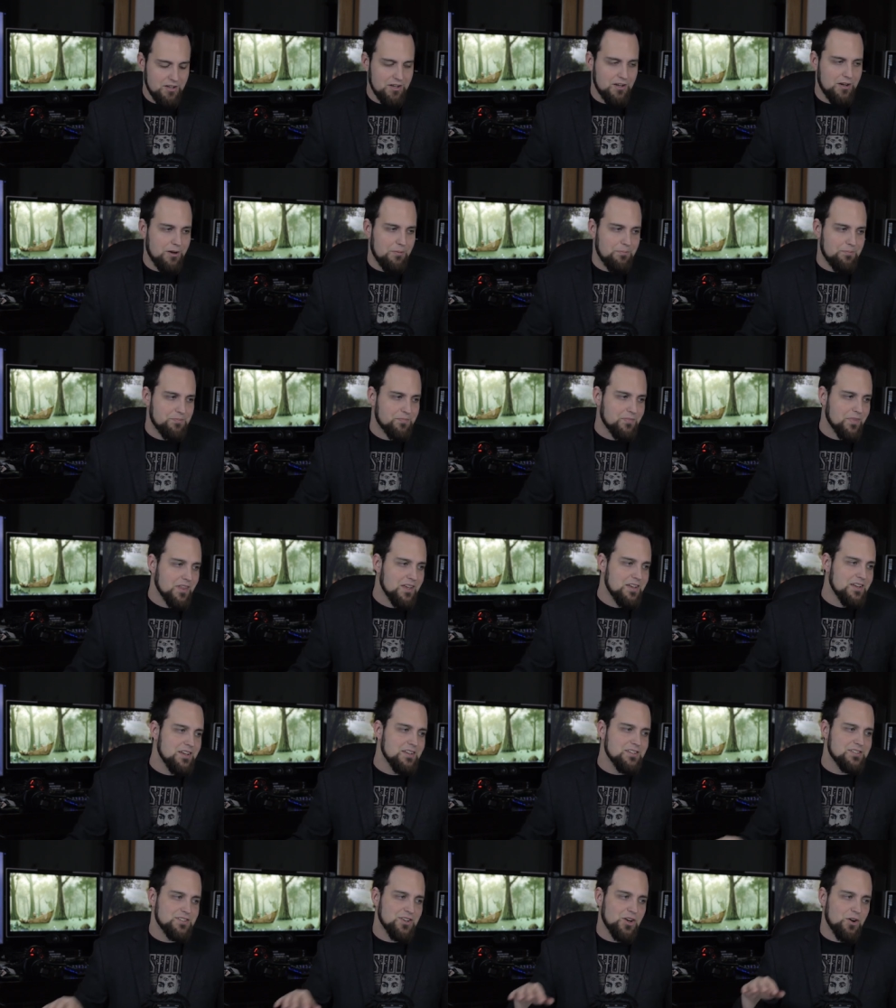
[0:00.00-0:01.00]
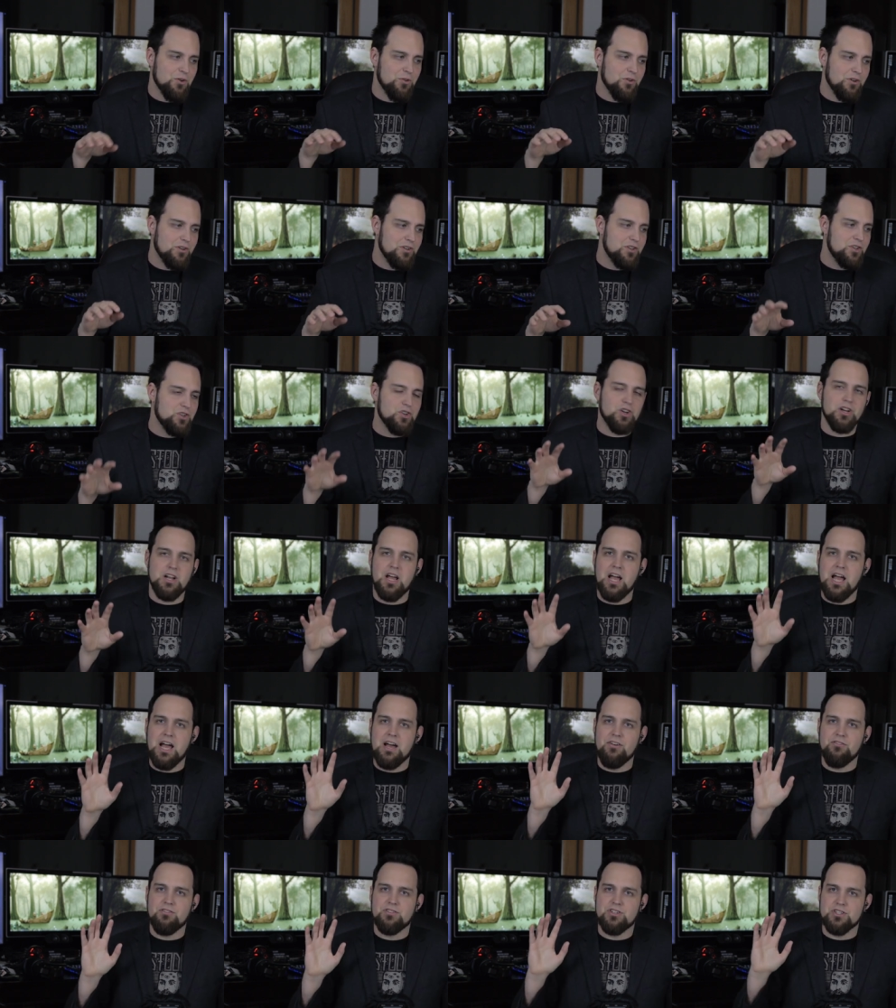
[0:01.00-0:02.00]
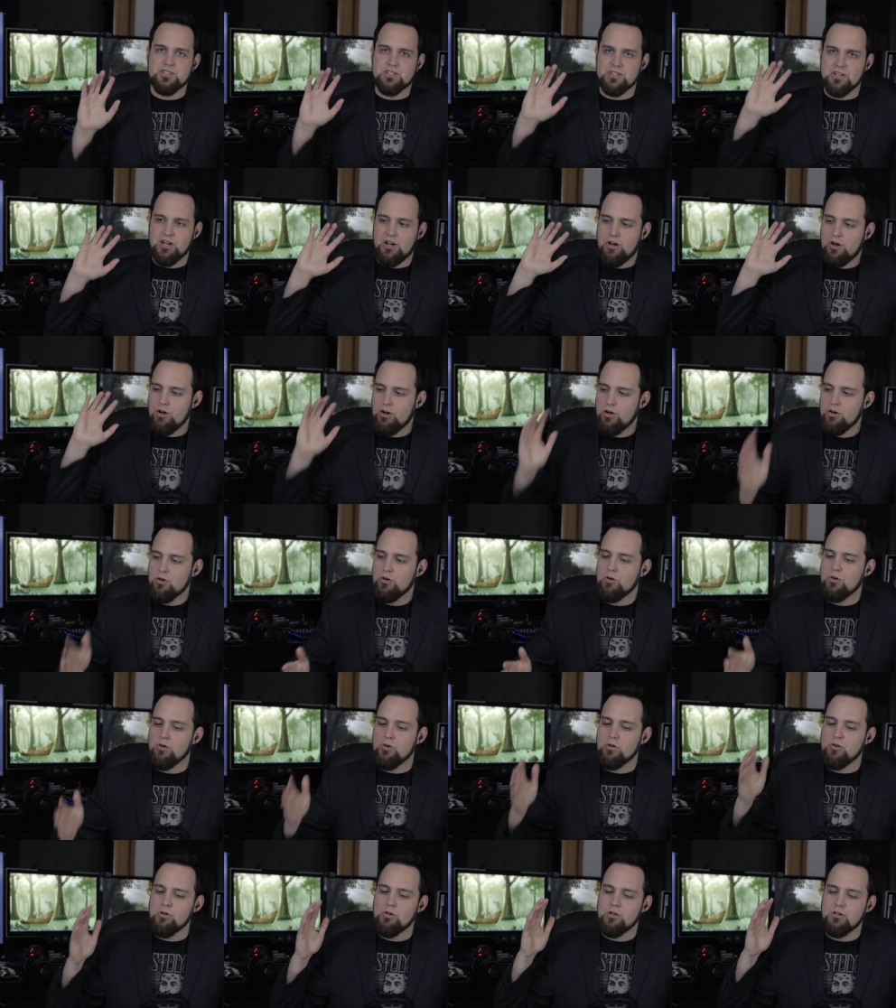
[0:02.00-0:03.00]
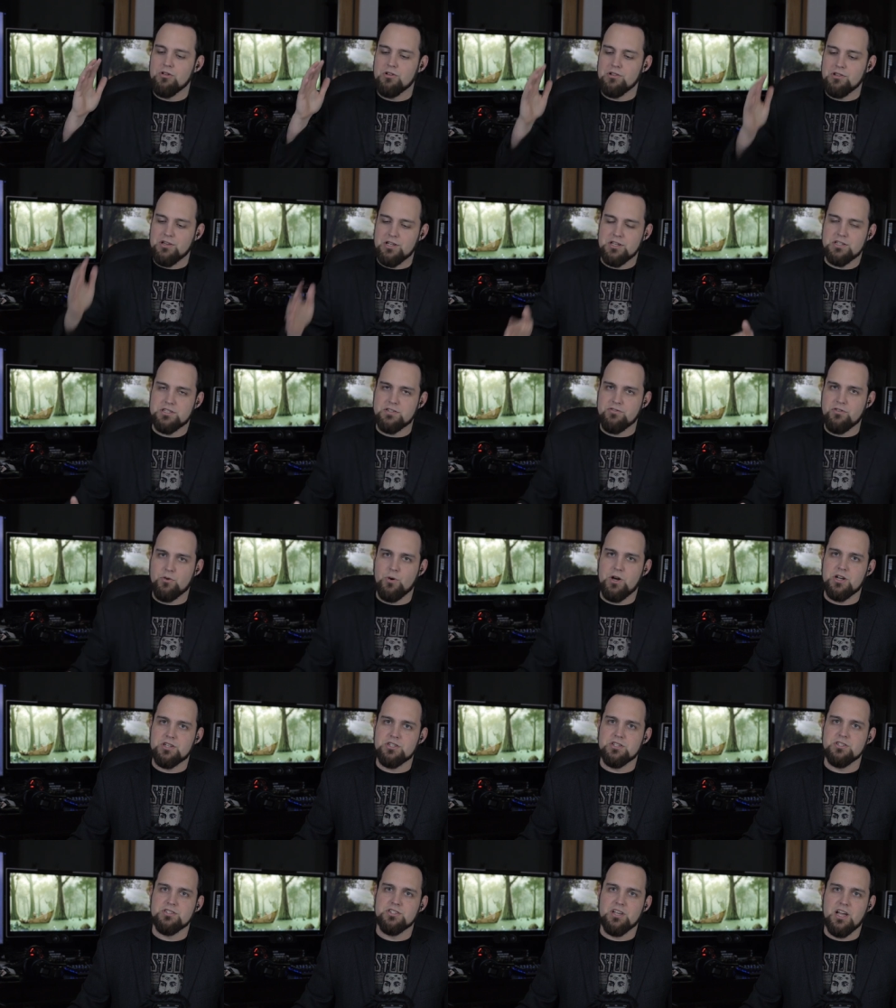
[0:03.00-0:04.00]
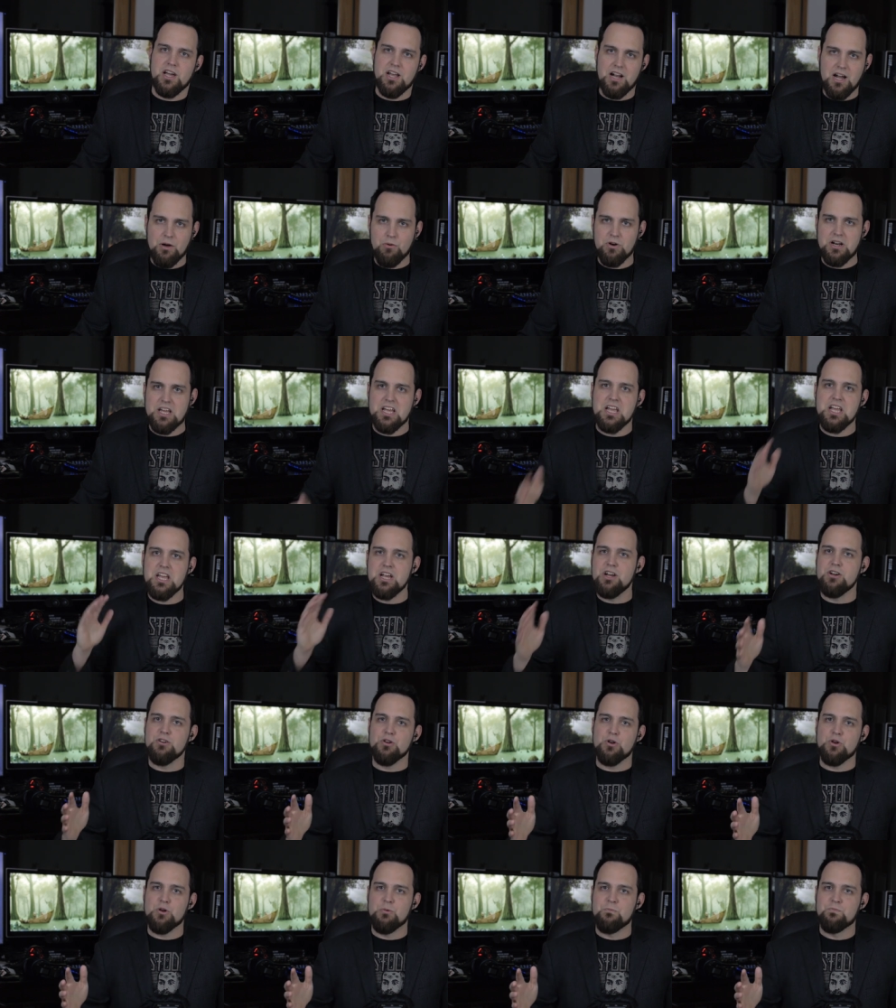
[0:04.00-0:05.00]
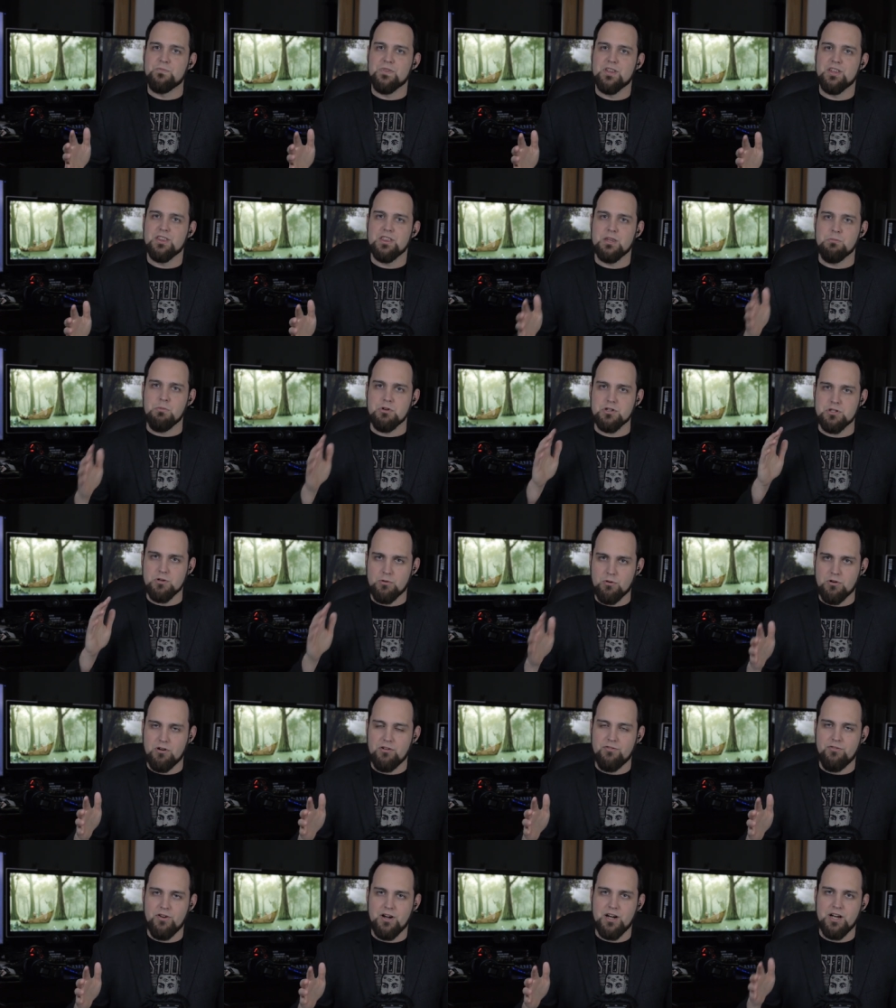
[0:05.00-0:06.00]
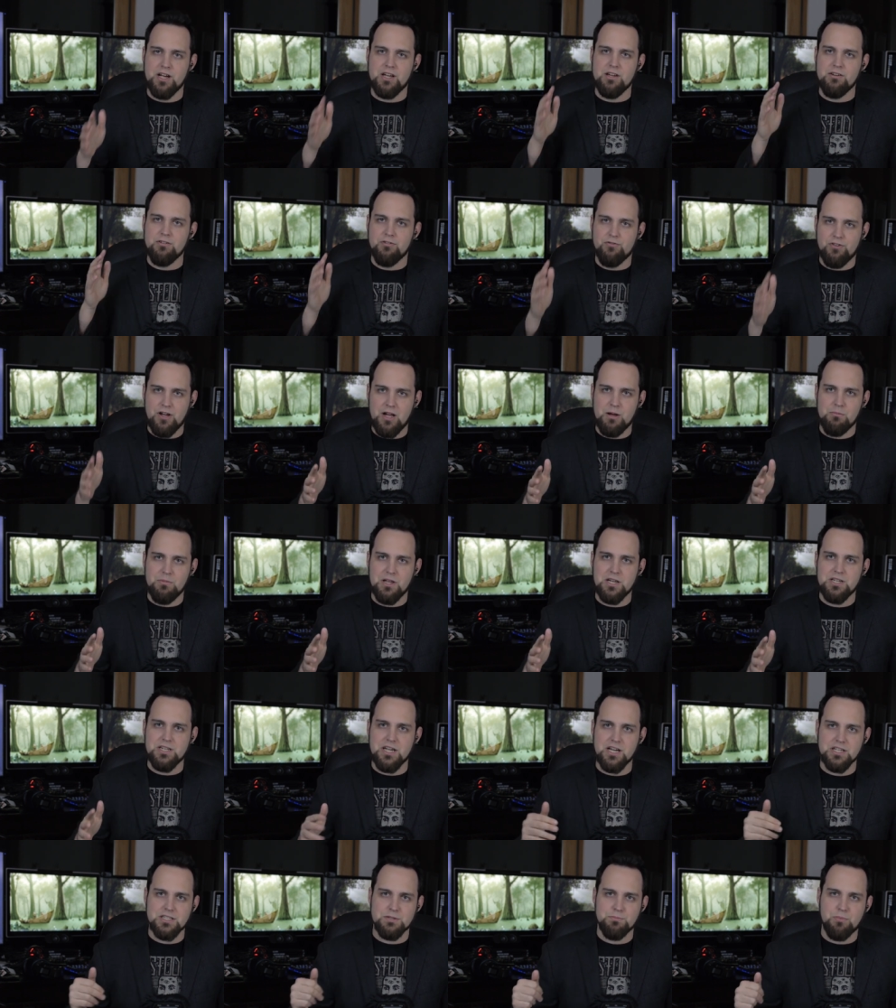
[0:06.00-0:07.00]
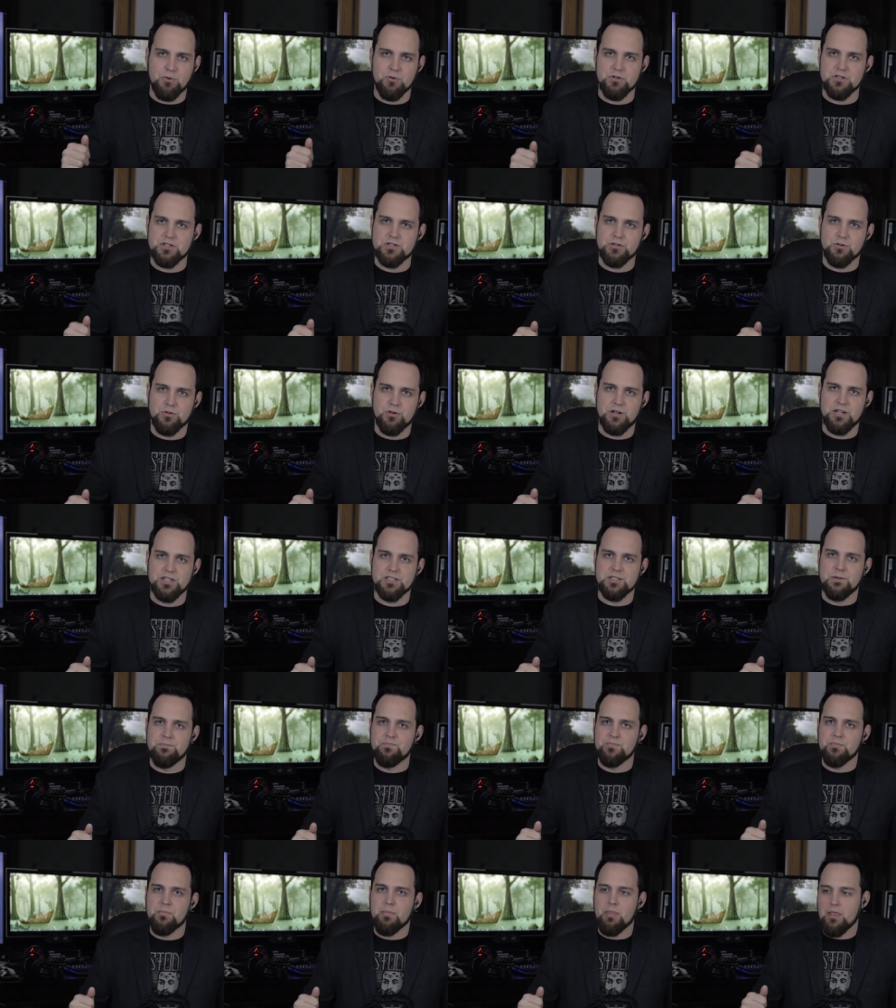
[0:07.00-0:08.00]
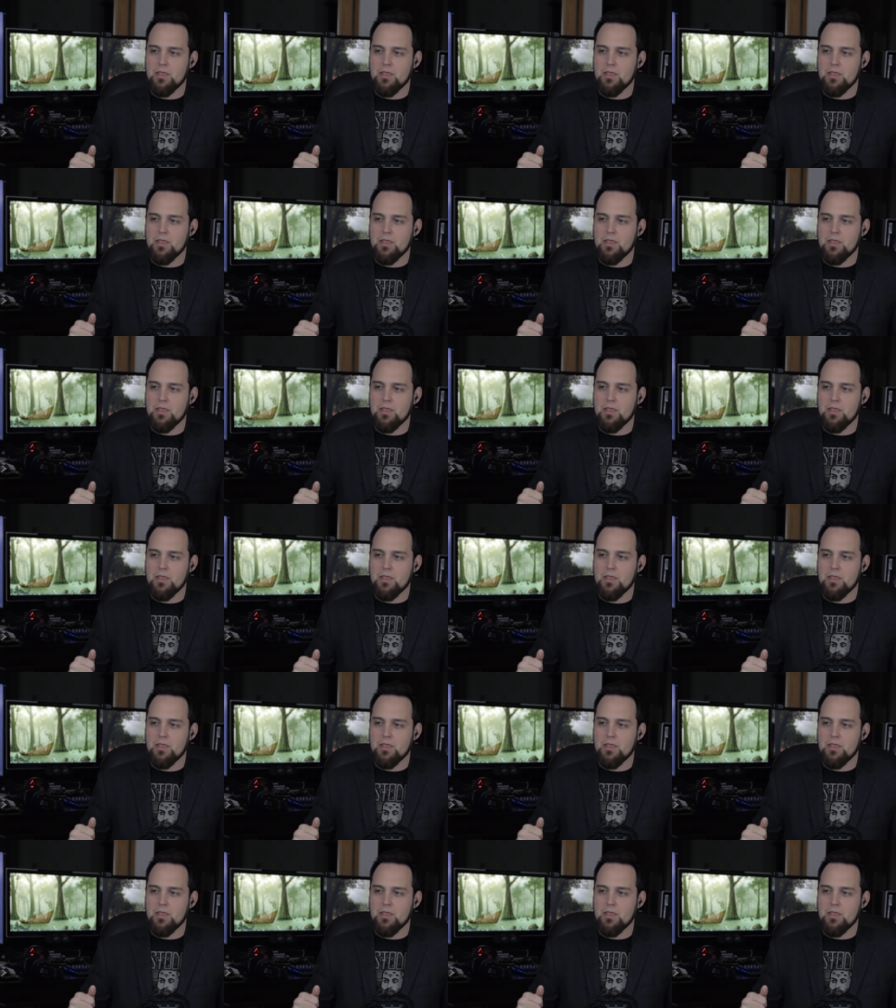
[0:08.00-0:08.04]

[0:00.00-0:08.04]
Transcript: Um, so you're going to have just a whole list of questions, and I want to hear the most horrifying family tech support stories.